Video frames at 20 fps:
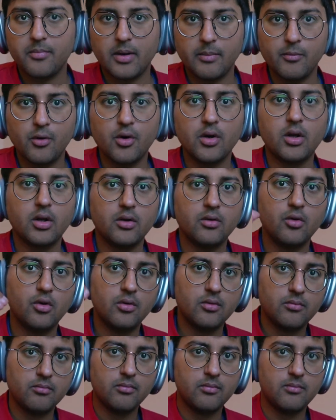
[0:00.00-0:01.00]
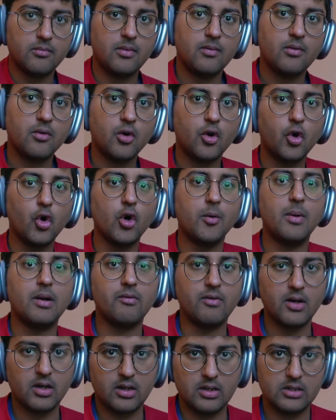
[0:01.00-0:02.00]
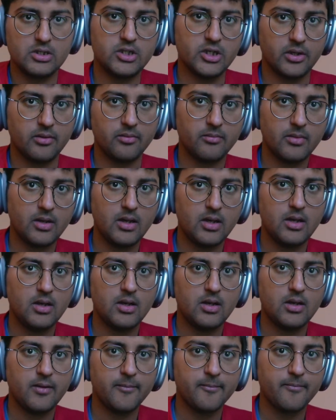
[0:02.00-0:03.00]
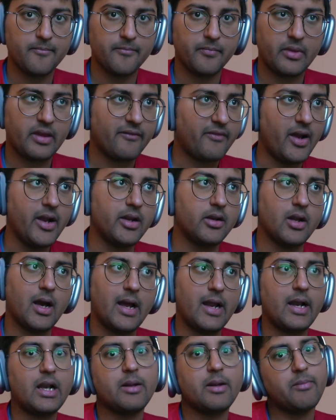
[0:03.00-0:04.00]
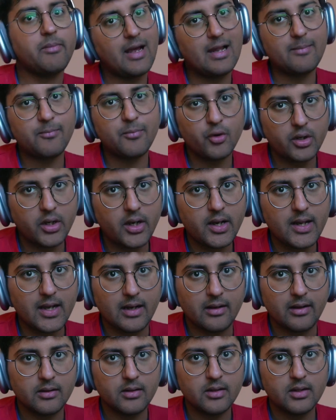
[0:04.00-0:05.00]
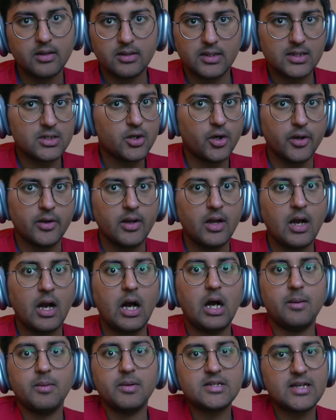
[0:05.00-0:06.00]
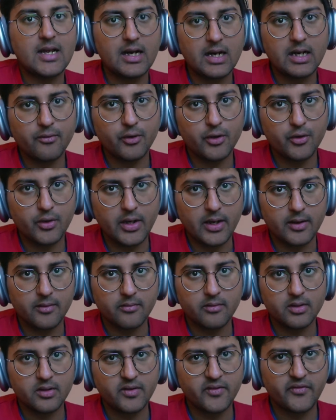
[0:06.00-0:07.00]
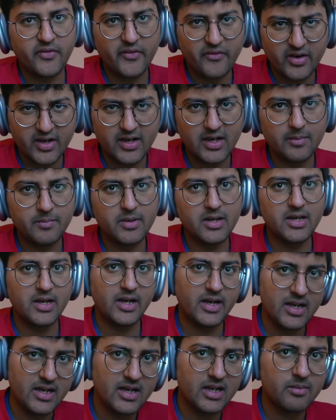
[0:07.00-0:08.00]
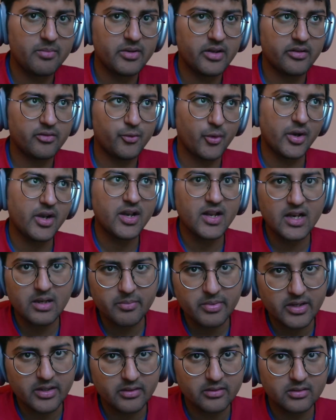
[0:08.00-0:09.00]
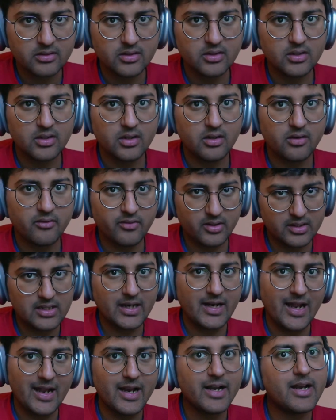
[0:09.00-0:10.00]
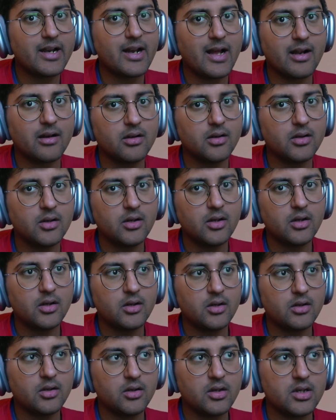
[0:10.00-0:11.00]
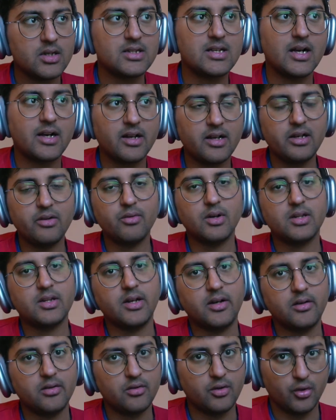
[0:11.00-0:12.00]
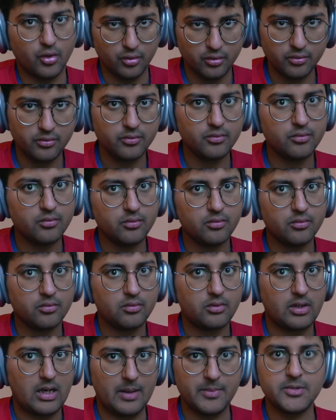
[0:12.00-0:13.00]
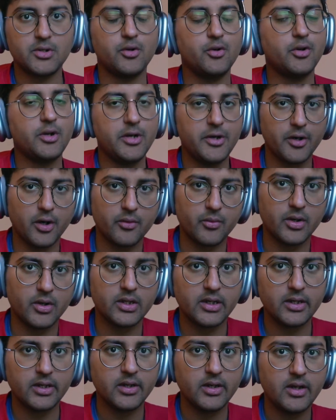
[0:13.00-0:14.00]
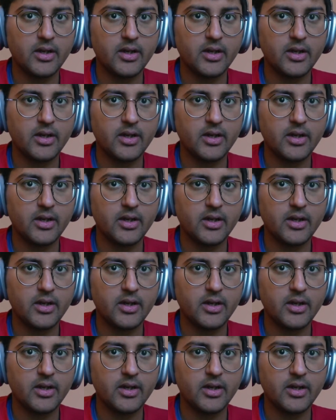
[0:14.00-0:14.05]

promote global work culture. Fine, IIT may help you in India. That's good. How much salary would you get? 15 LPA, 18 LPA, 20 LPA with that IIT tag. Is that really worth it? No, absolutely not worth it.